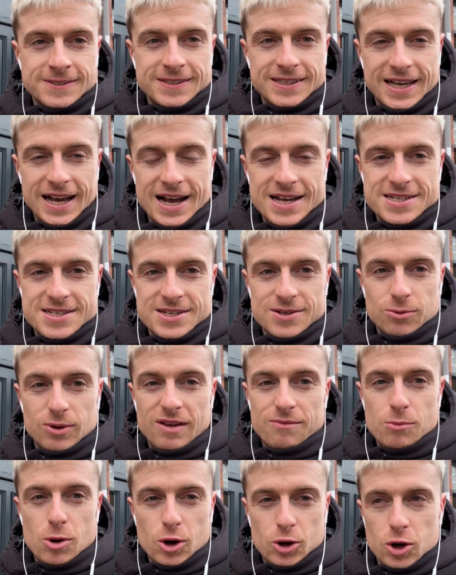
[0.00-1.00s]
Guys, we'll
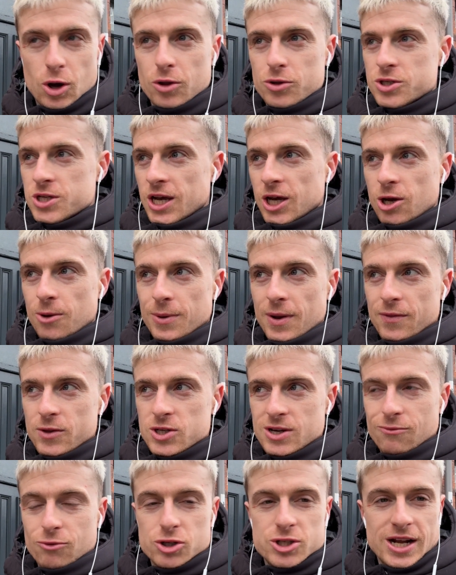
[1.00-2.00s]
have more content coming on the
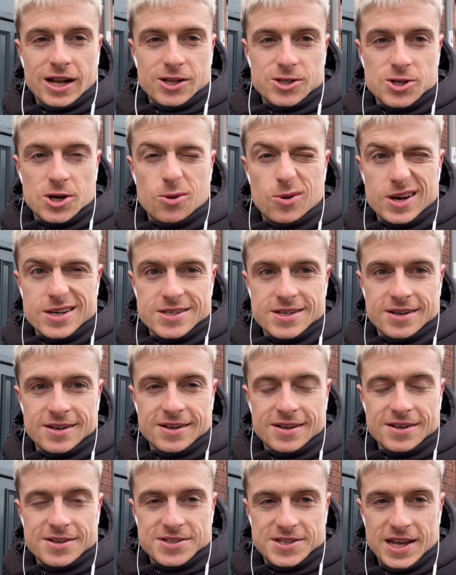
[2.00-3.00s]
general channel as always.
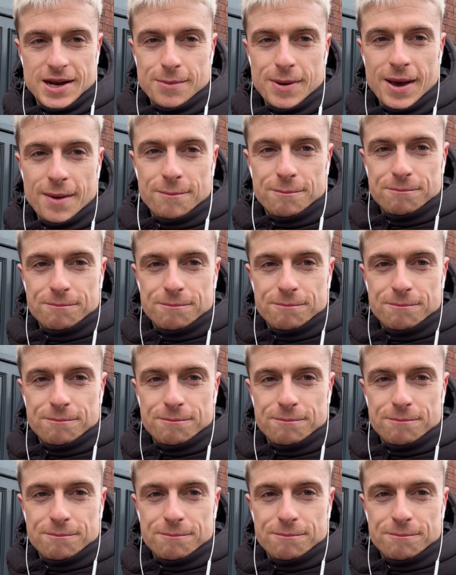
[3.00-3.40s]
See you in a bit.